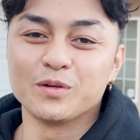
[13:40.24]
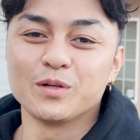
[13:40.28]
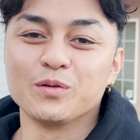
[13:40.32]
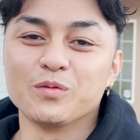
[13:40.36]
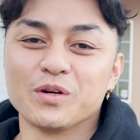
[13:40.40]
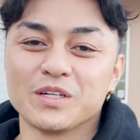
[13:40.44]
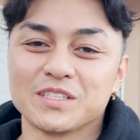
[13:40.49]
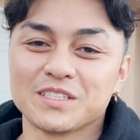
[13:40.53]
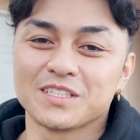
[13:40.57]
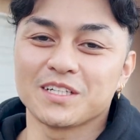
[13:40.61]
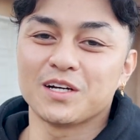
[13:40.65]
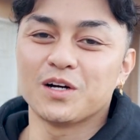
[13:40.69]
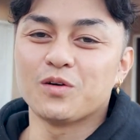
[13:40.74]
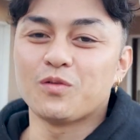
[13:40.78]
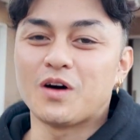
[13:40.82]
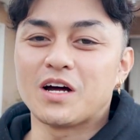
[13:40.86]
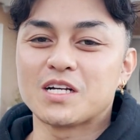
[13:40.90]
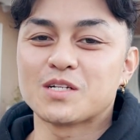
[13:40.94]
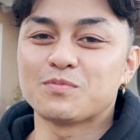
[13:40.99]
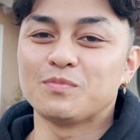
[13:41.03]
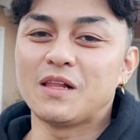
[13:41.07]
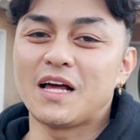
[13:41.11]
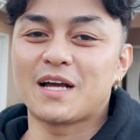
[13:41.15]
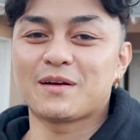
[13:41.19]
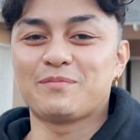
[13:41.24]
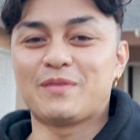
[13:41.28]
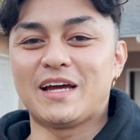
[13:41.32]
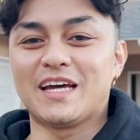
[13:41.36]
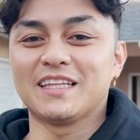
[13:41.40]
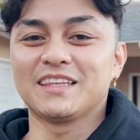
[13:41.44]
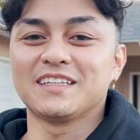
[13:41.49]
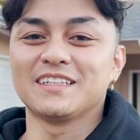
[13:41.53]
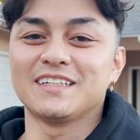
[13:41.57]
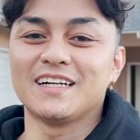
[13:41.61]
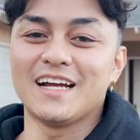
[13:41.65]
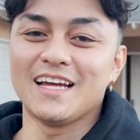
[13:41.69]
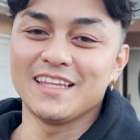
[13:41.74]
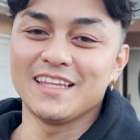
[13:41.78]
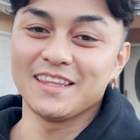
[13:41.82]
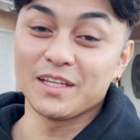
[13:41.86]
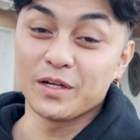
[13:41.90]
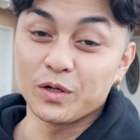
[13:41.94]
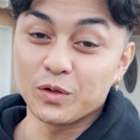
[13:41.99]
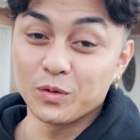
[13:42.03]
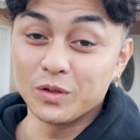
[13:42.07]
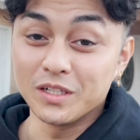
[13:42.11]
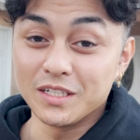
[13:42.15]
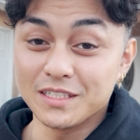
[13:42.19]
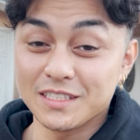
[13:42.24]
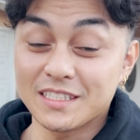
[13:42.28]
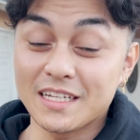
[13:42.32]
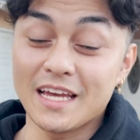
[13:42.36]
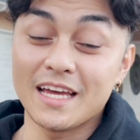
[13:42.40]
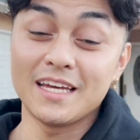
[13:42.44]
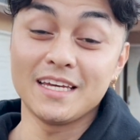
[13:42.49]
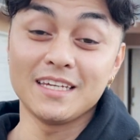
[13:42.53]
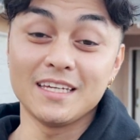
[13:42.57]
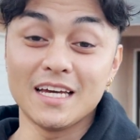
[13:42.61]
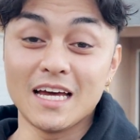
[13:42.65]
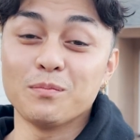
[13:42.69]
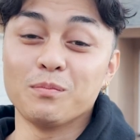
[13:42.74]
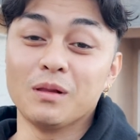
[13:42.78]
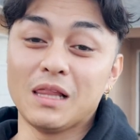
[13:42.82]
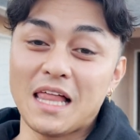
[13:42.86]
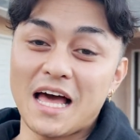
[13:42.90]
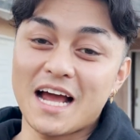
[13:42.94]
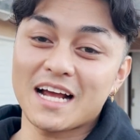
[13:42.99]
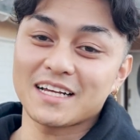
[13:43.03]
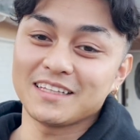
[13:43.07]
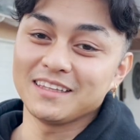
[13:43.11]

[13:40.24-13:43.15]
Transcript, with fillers: we went to go watch Black Panther, and there was a black